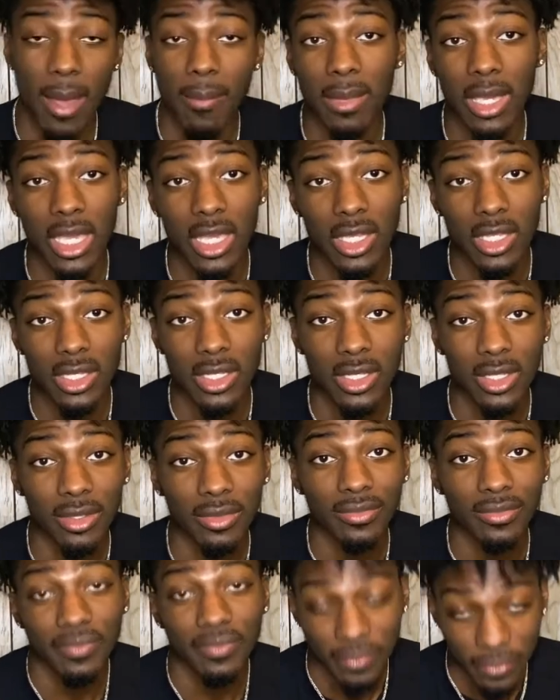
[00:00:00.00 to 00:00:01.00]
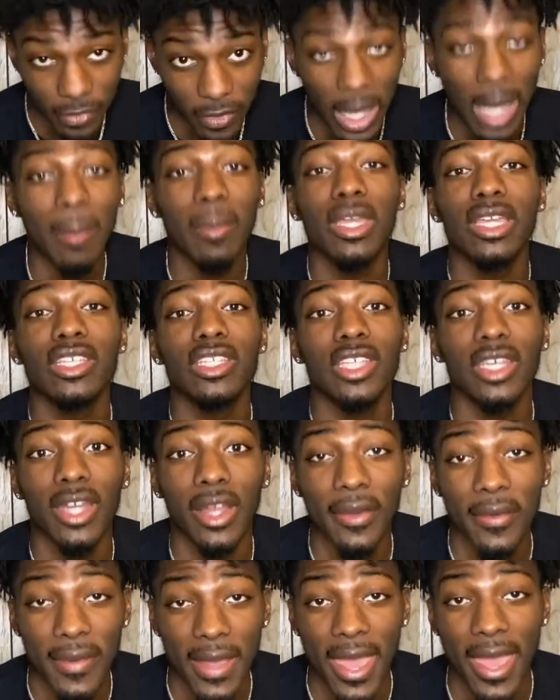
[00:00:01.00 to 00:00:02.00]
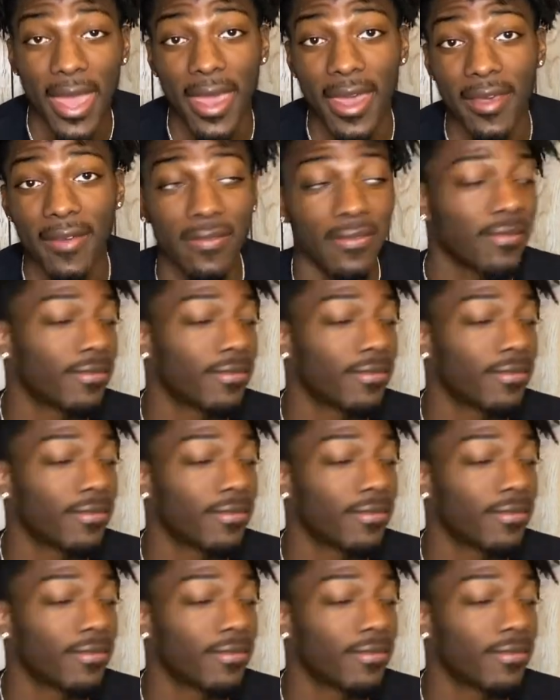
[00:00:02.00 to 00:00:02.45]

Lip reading: beans you don't have,